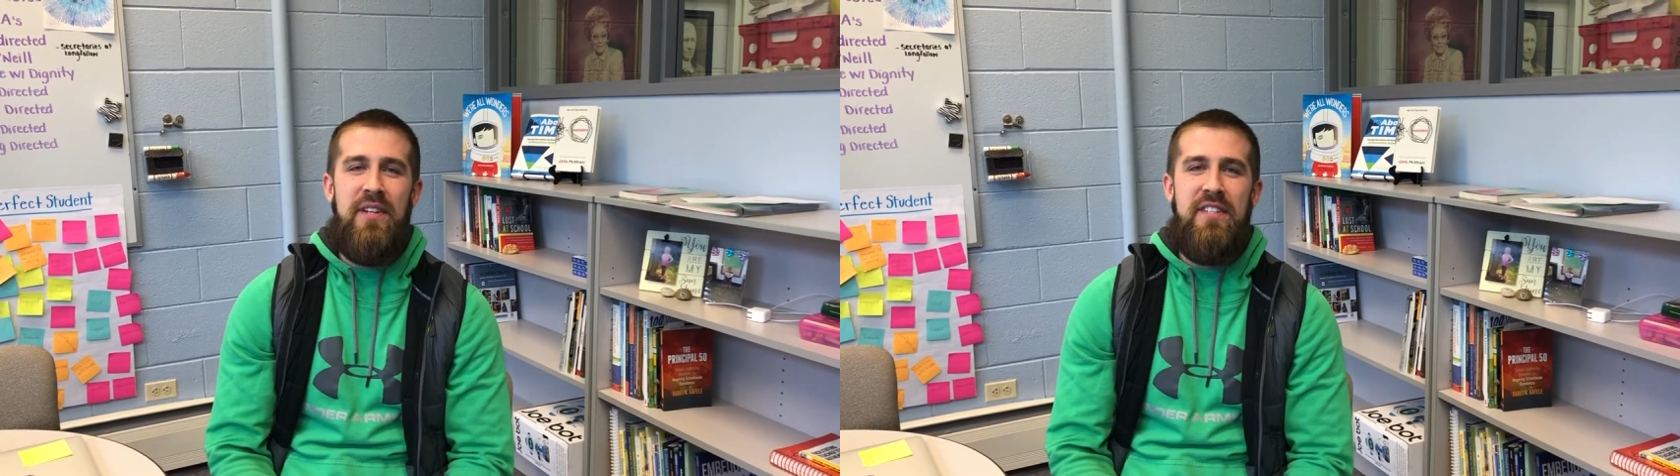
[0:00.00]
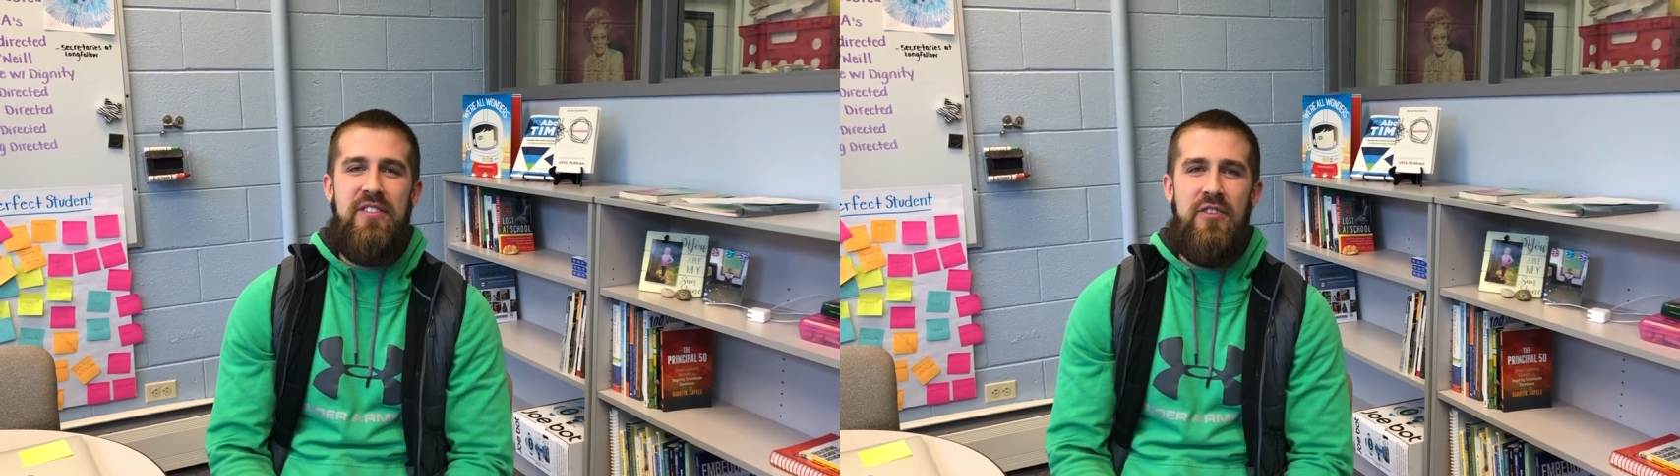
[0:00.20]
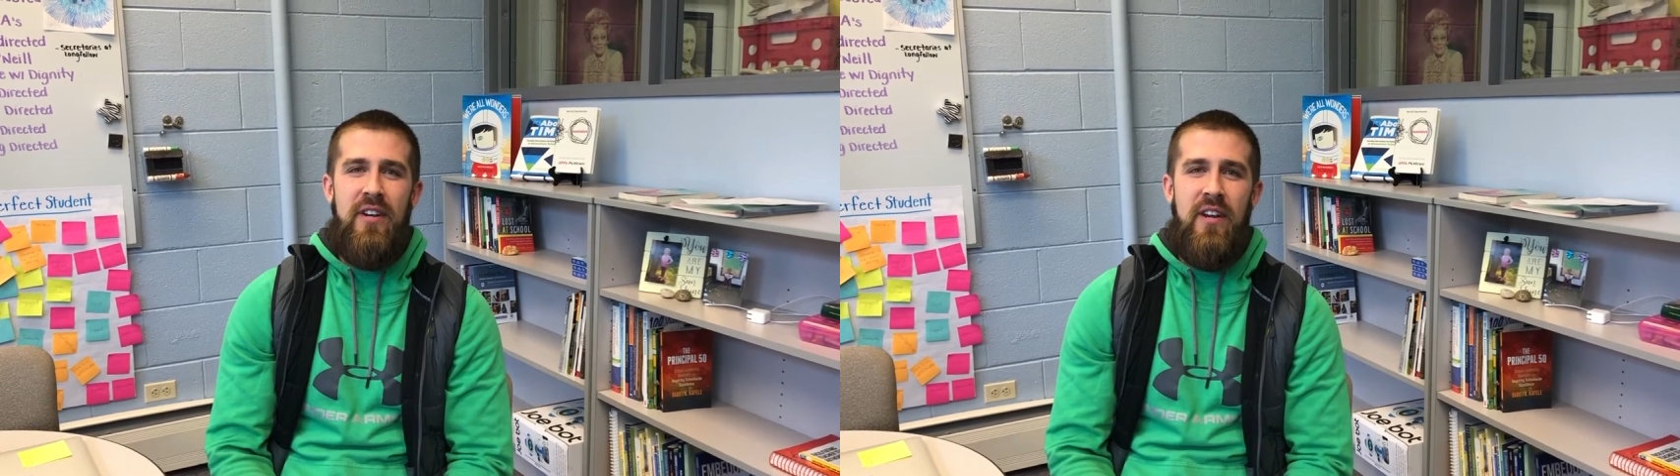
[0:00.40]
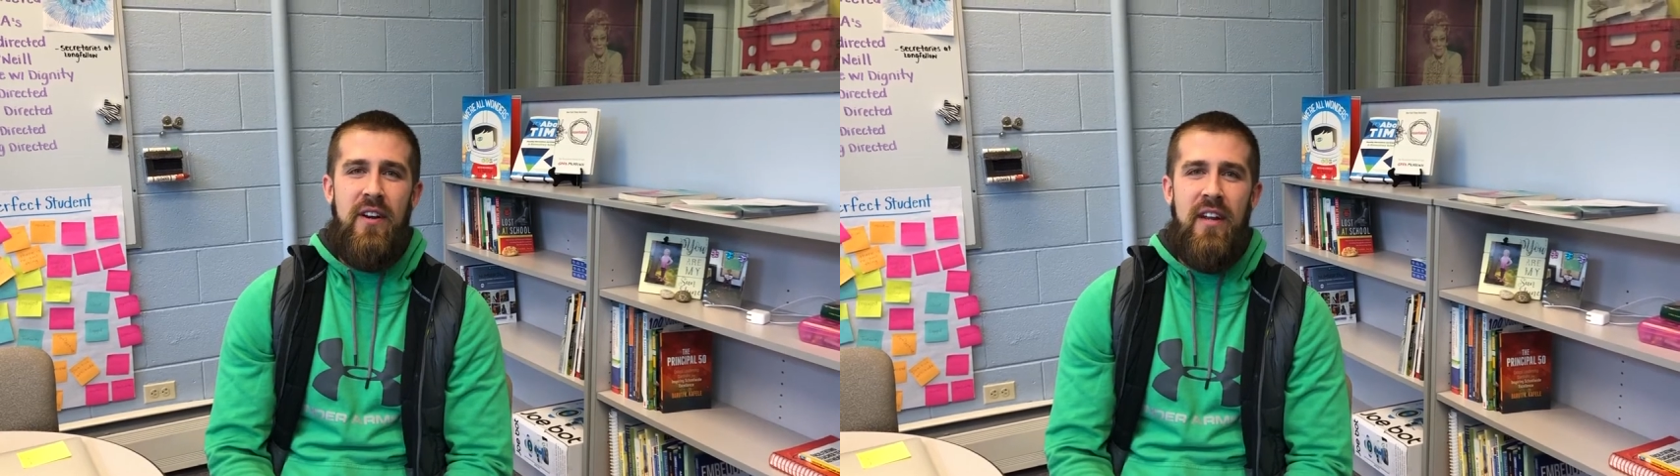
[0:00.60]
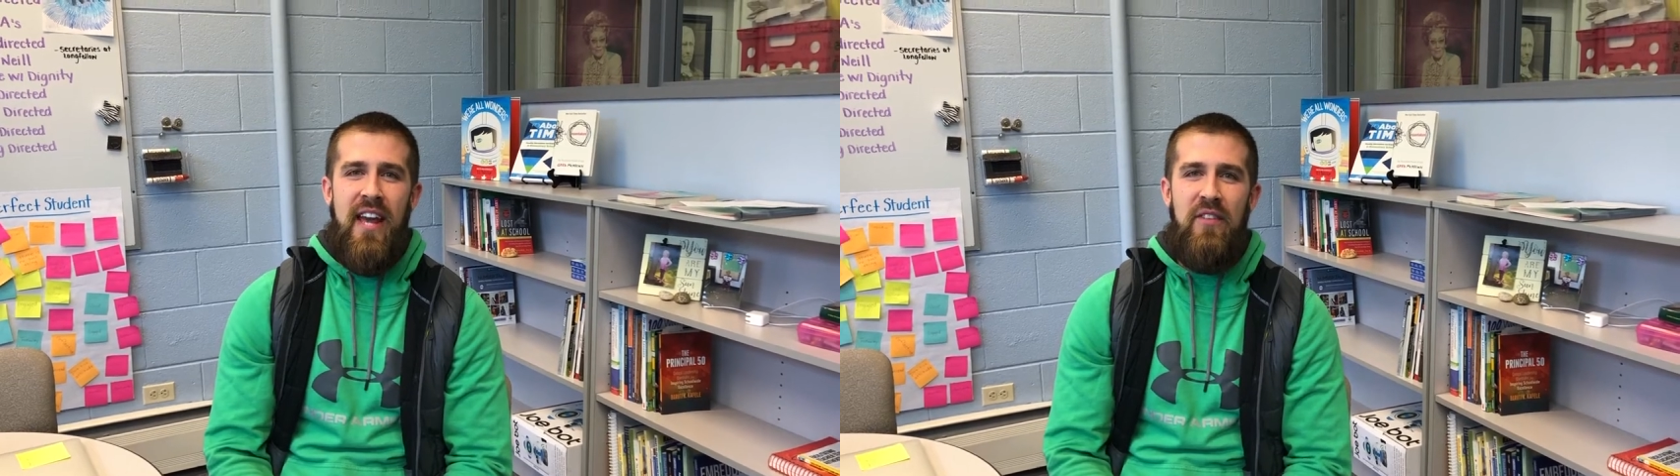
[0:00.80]
grade teacher here
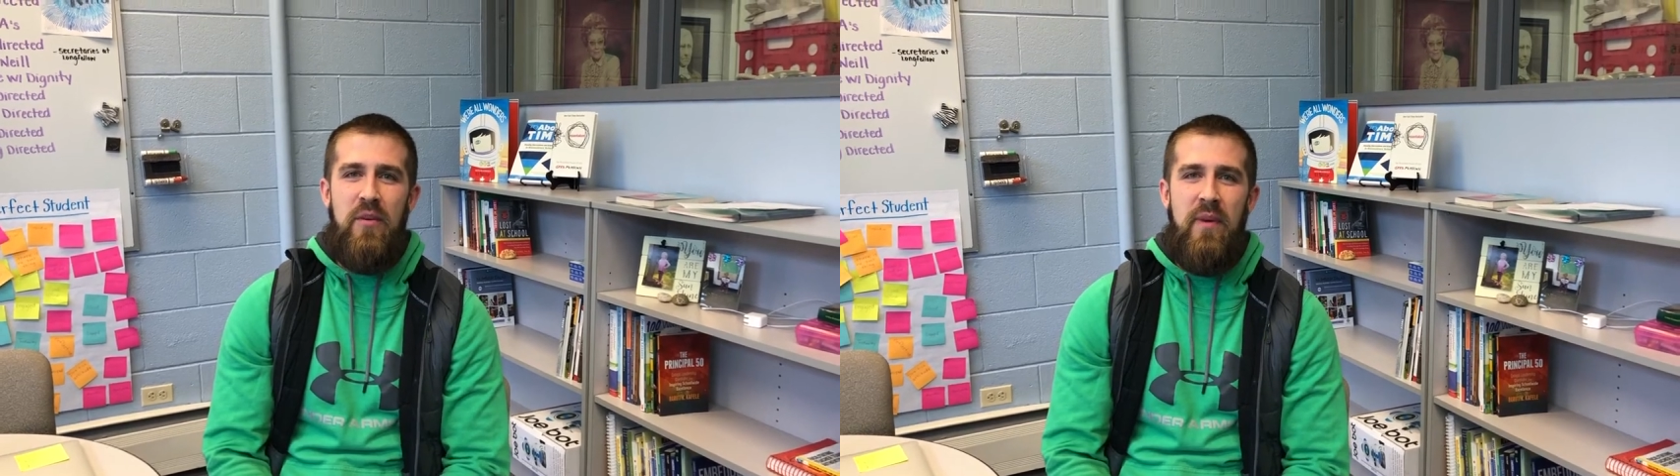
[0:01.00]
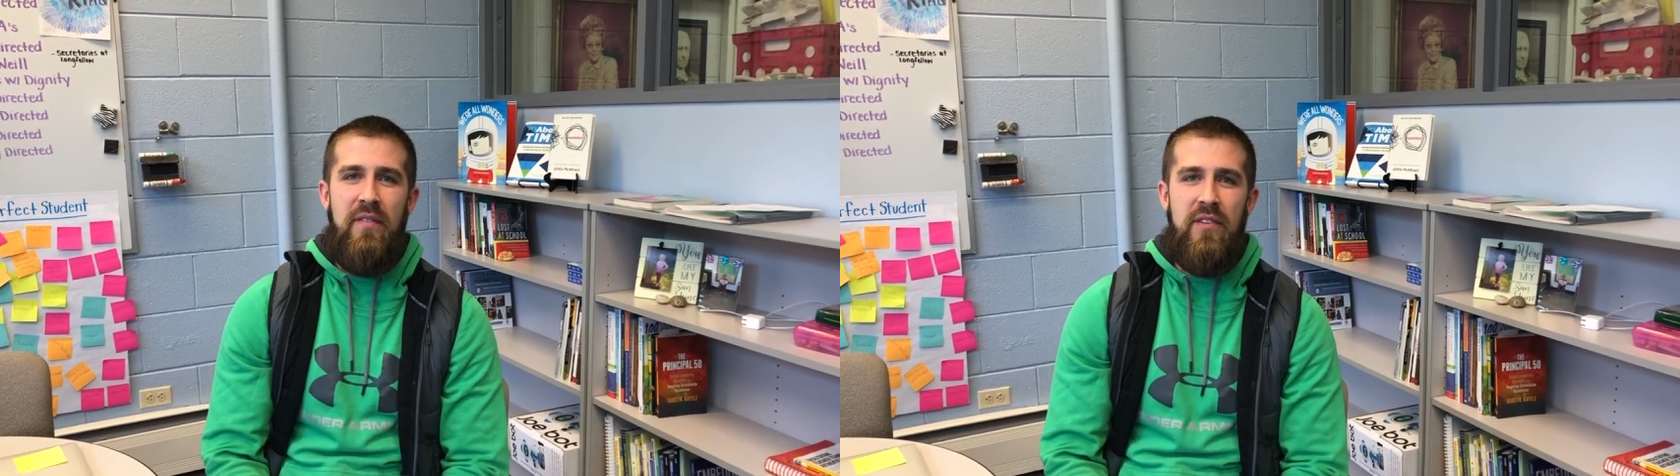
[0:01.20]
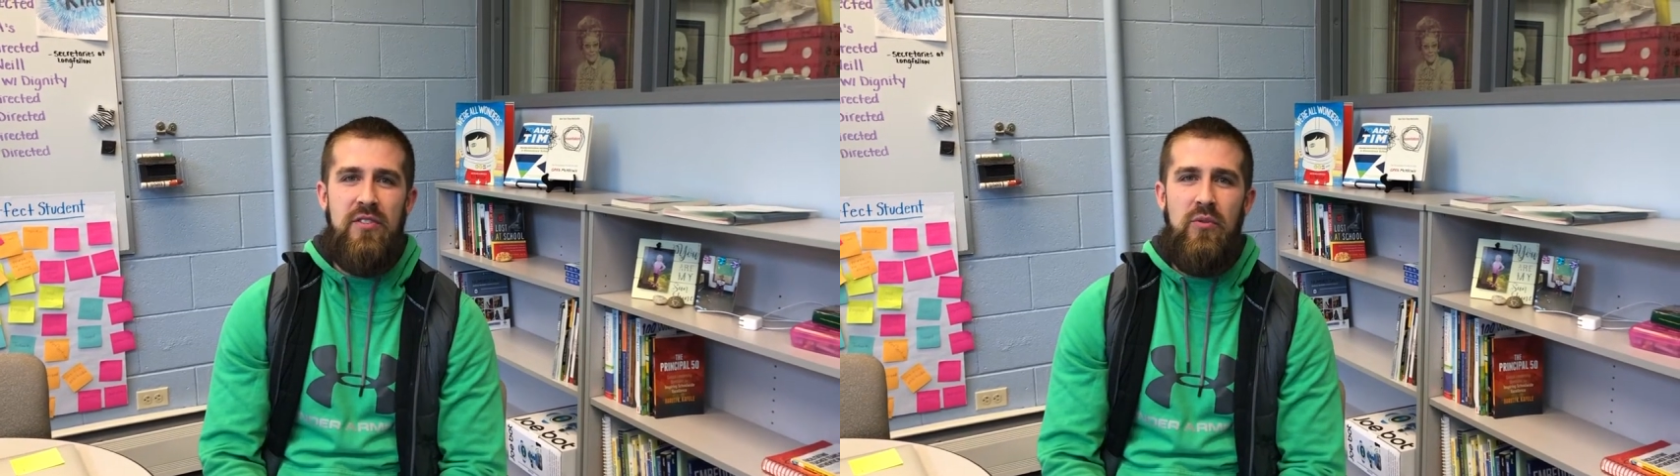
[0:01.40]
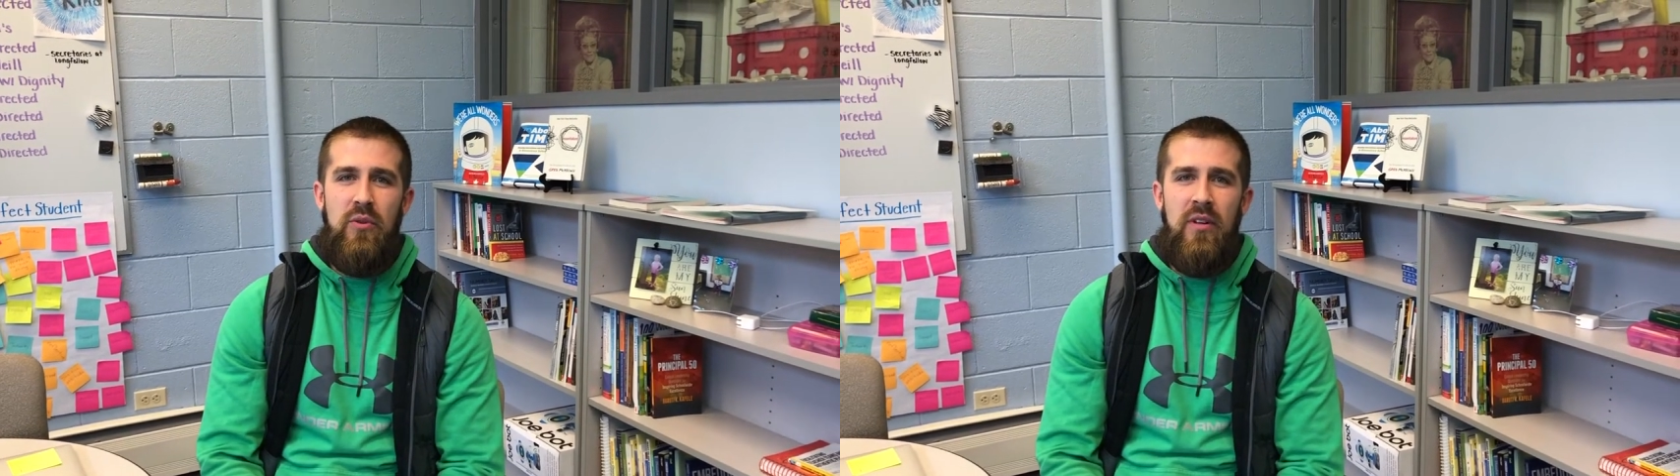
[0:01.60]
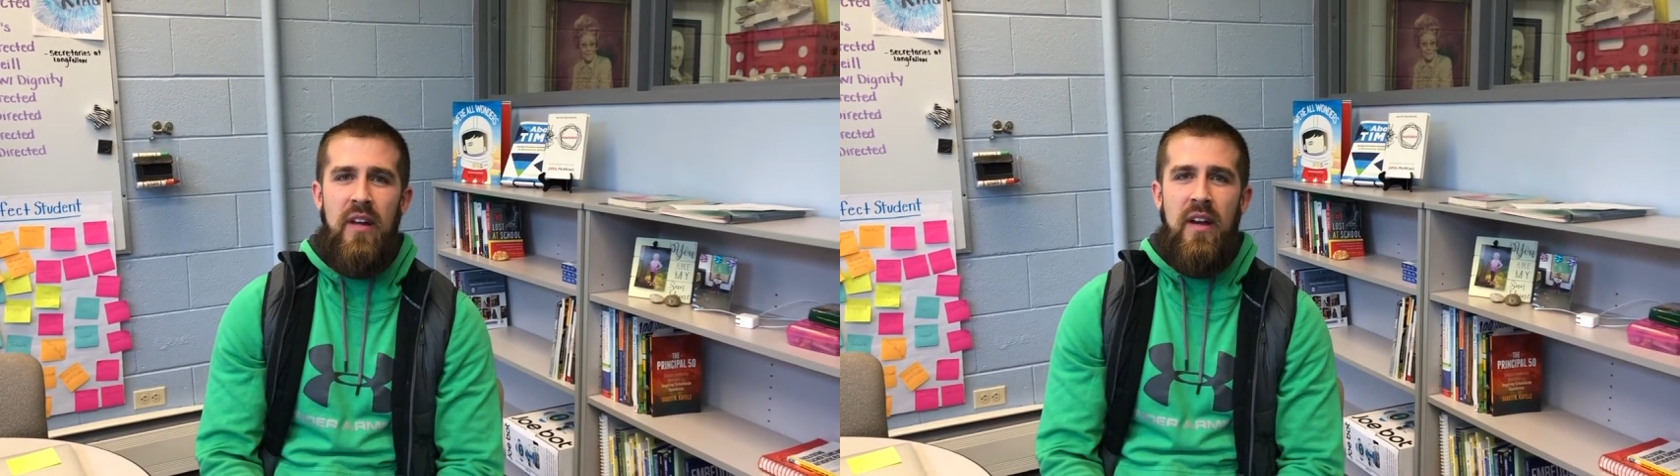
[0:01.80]
at Henry Puffer
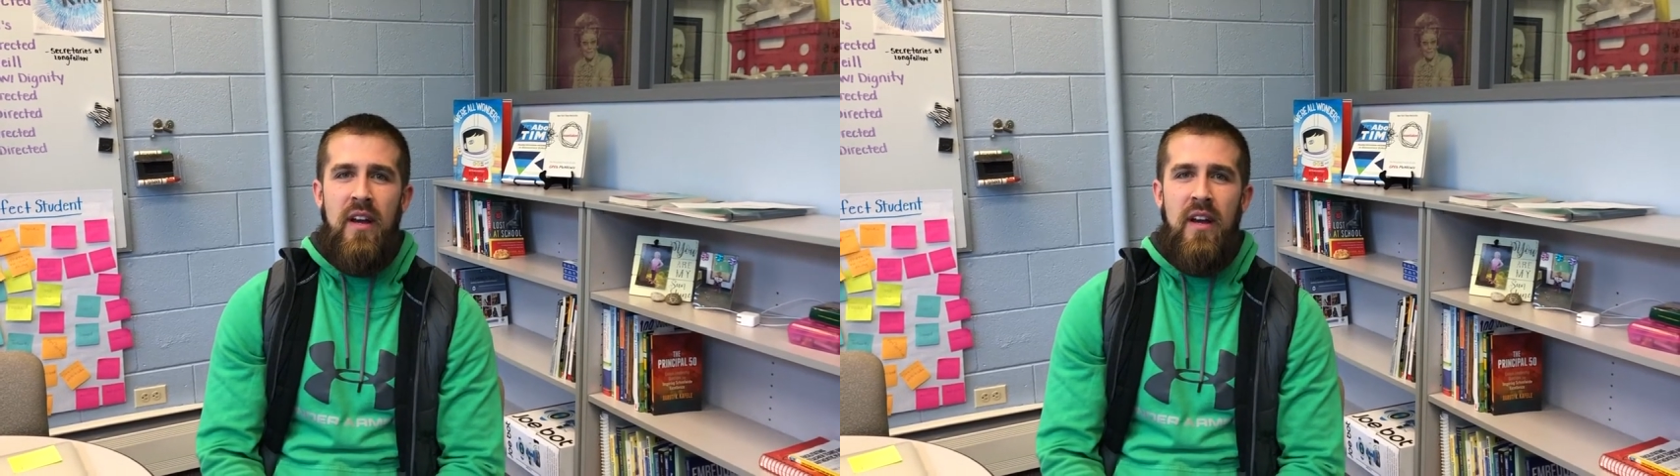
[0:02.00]
School.